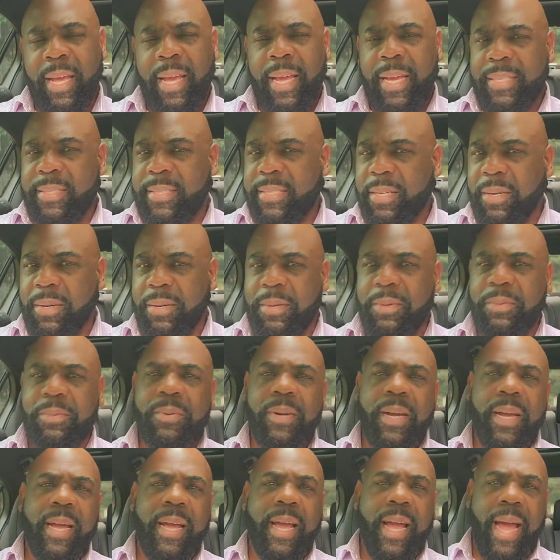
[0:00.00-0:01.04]
And so
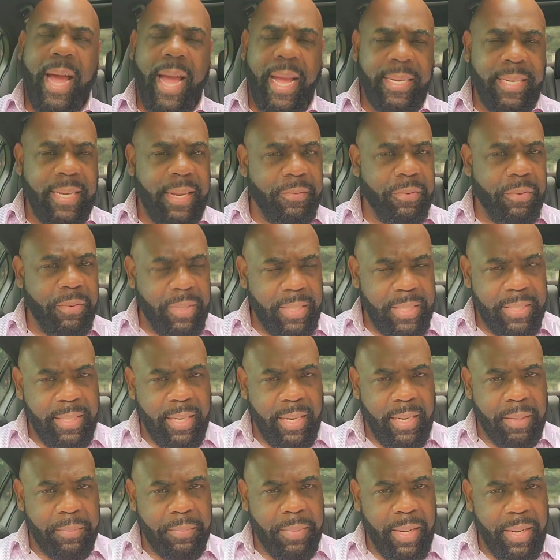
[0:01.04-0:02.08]
I'd never really
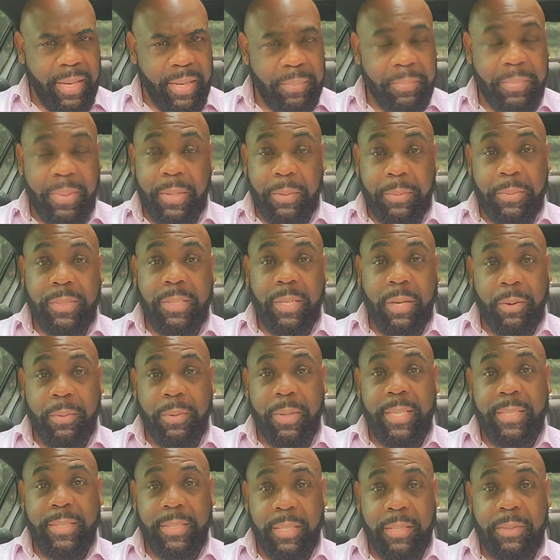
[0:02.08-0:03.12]
thought about it, but it was
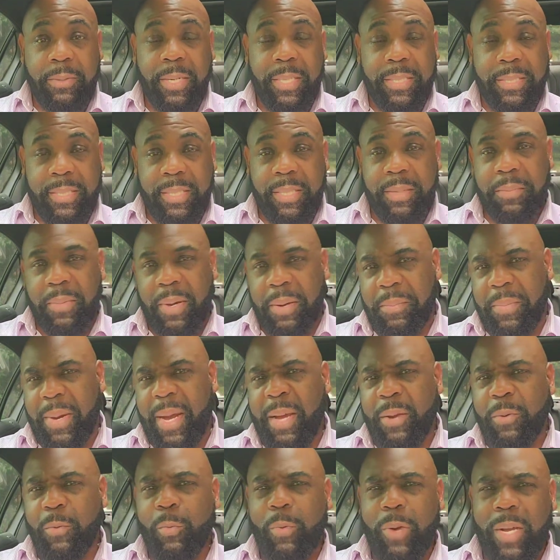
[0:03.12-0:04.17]
always a question in my
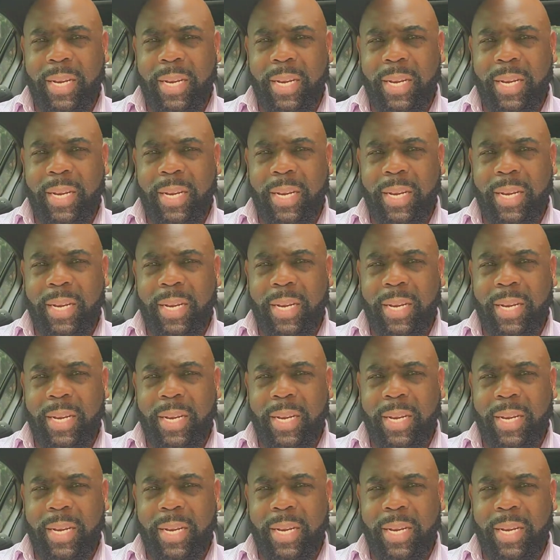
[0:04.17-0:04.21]
mind.